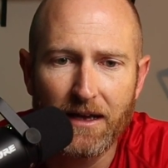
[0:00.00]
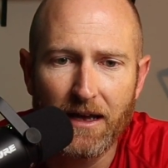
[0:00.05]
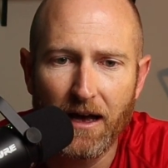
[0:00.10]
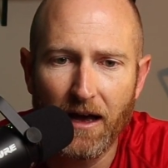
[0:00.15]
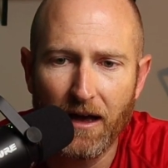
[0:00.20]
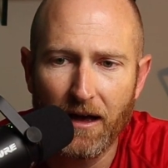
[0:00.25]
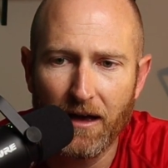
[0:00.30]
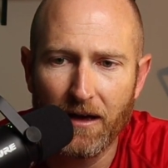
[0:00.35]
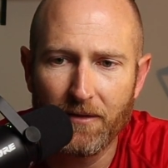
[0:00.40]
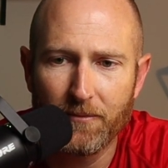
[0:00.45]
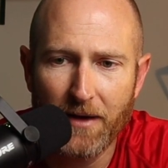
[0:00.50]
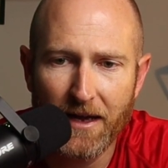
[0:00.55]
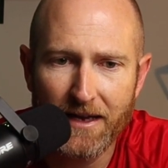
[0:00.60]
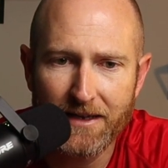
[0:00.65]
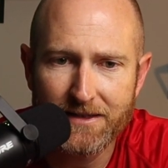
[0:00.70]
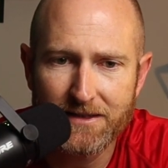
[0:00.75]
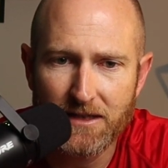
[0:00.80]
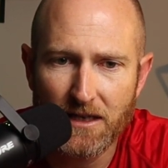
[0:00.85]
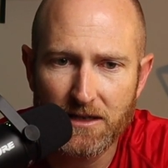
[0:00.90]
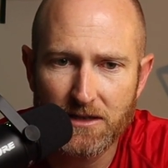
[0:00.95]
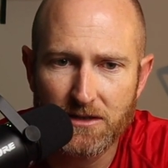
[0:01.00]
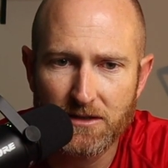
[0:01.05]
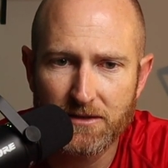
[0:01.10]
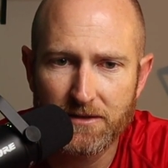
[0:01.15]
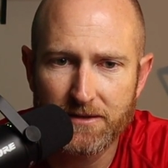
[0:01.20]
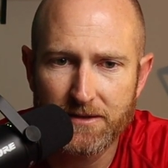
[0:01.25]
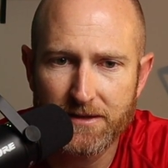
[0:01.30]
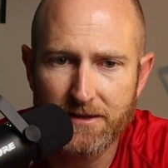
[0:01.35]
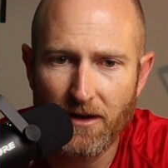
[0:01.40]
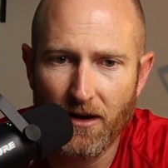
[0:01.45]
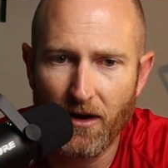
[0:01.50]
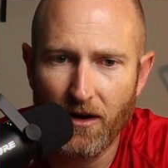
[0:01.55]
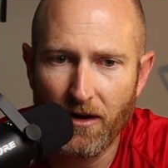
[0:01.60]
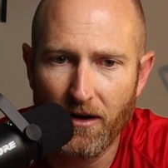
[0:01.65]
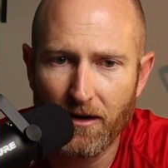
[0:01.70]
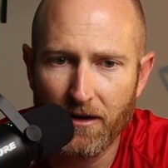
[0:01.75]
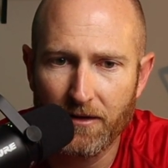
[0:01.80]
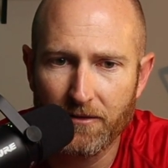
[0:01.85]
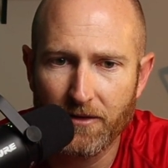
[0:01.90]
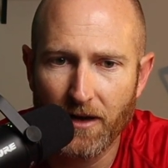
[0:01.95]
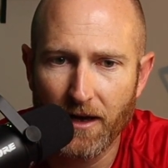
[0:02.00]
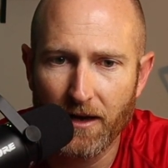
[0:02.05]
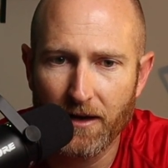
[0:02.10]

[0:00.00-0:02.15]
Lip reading: Aid stations are